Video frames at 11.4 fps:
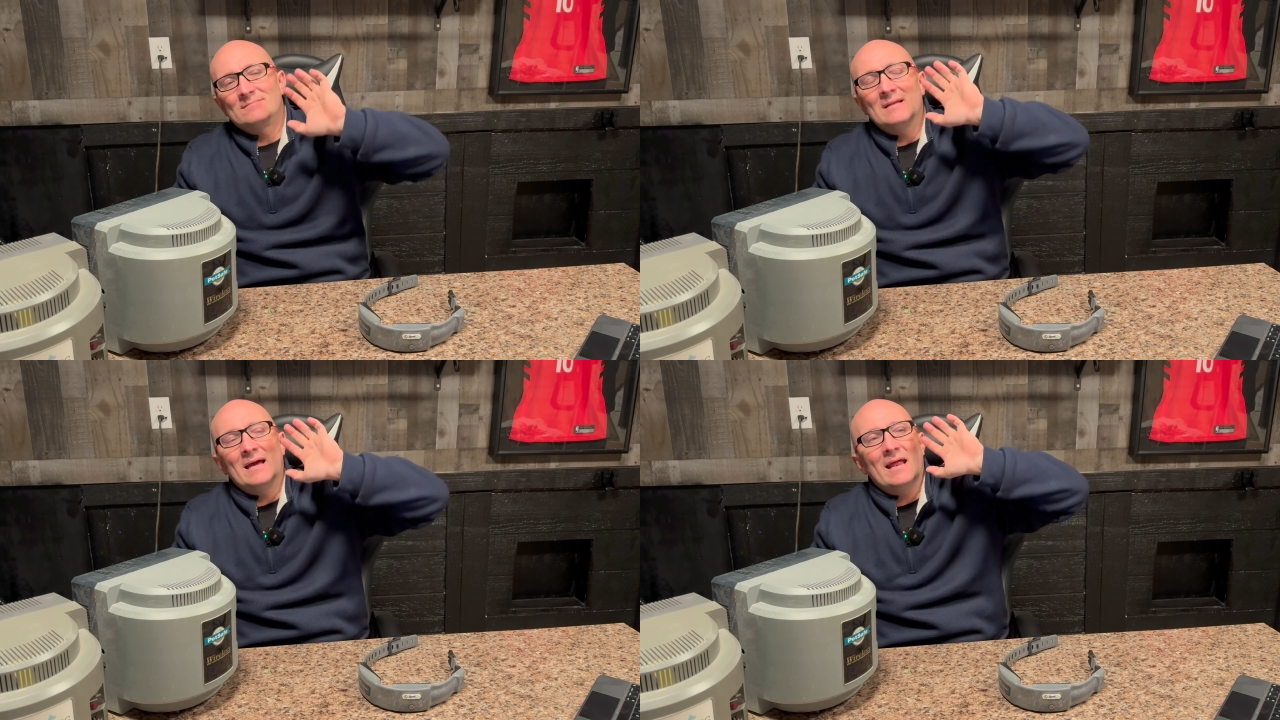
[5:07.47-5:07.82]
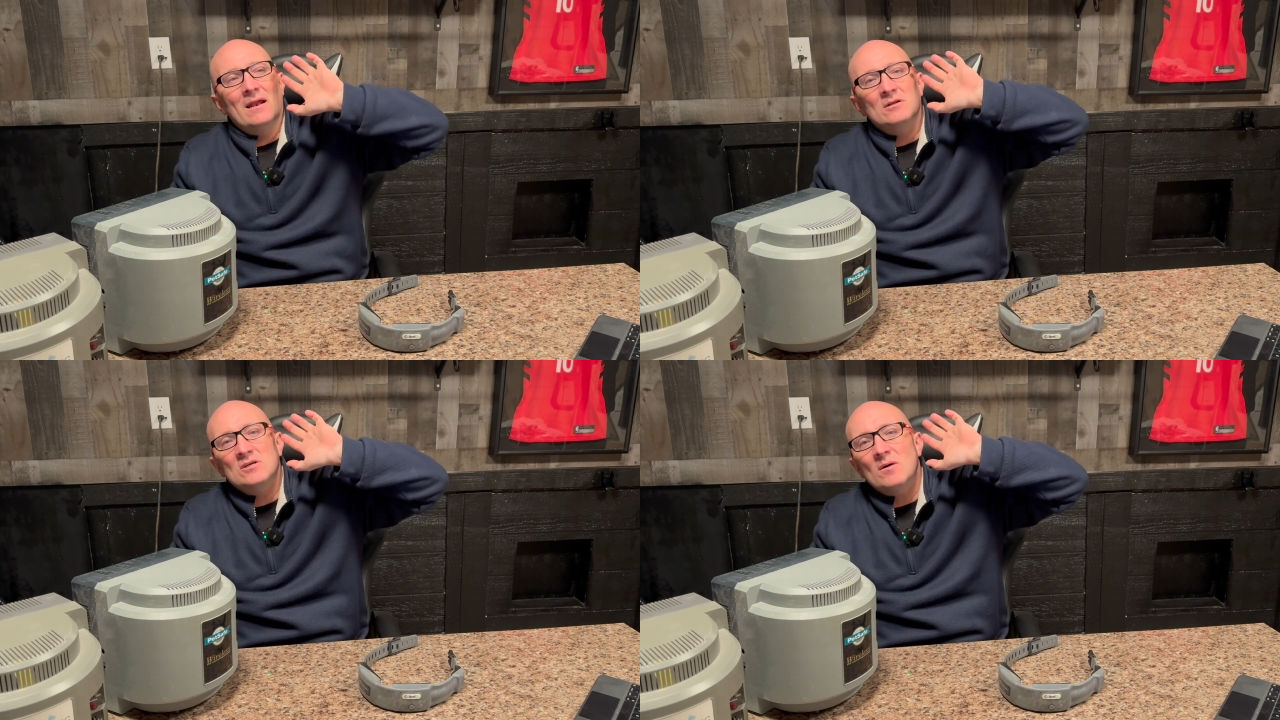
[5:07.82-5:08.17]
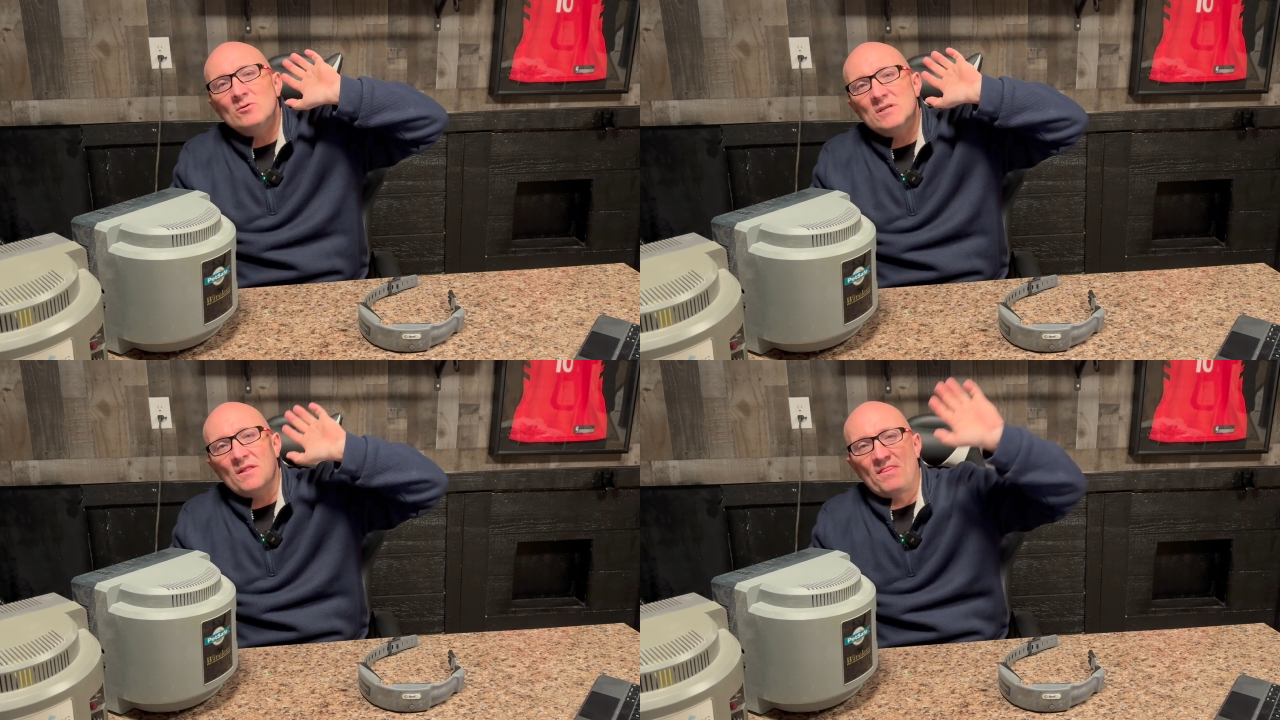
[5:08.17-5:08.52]
it's
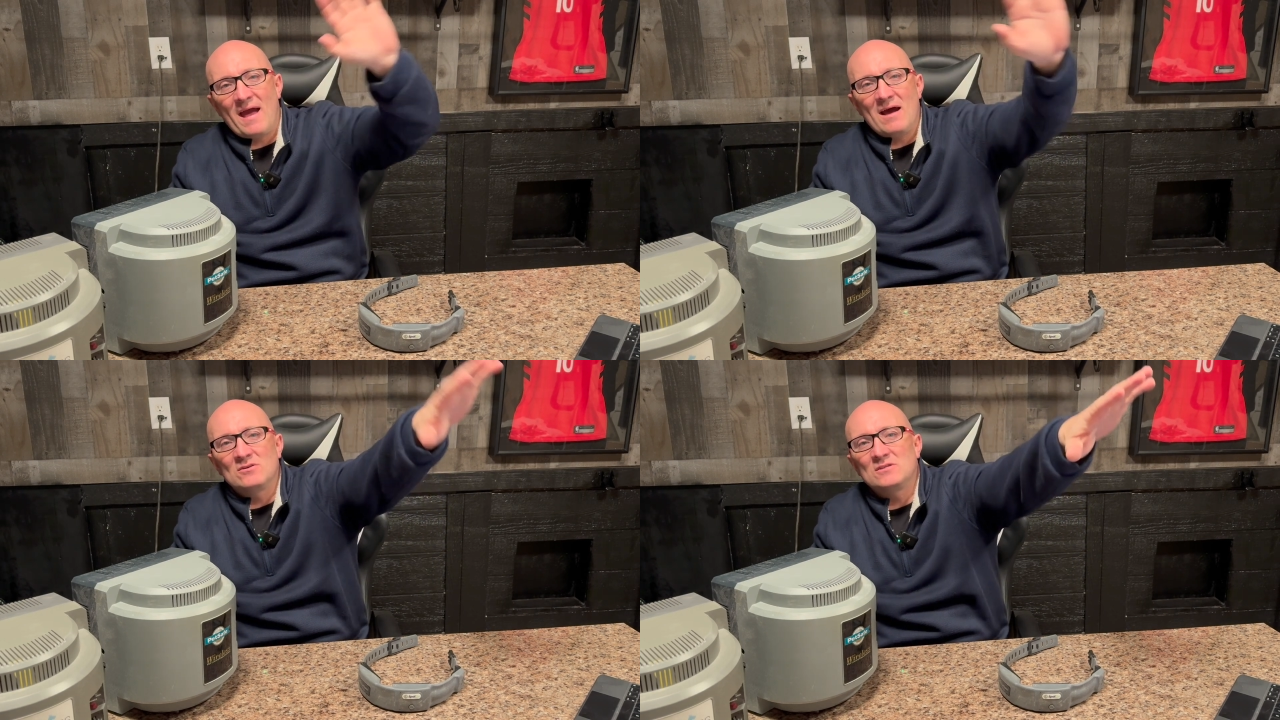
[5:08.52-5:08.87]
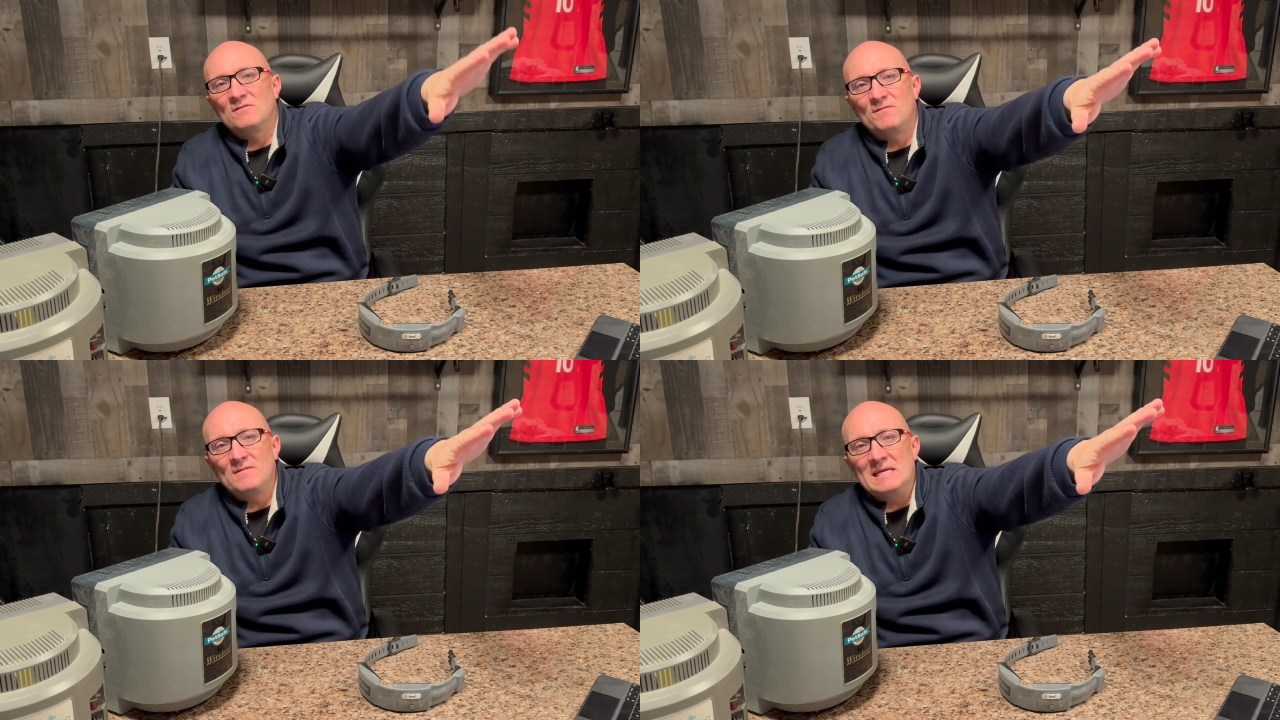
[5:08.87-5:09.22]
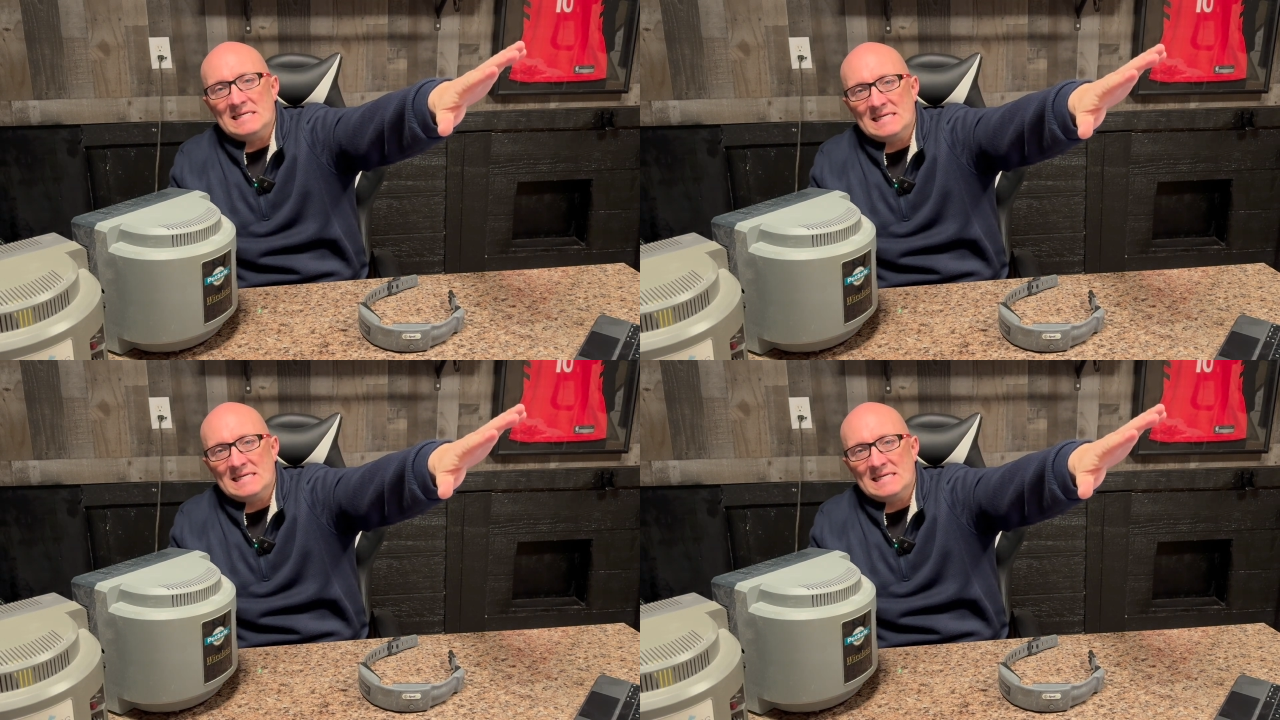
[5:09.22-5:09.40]
almost 1,000 feet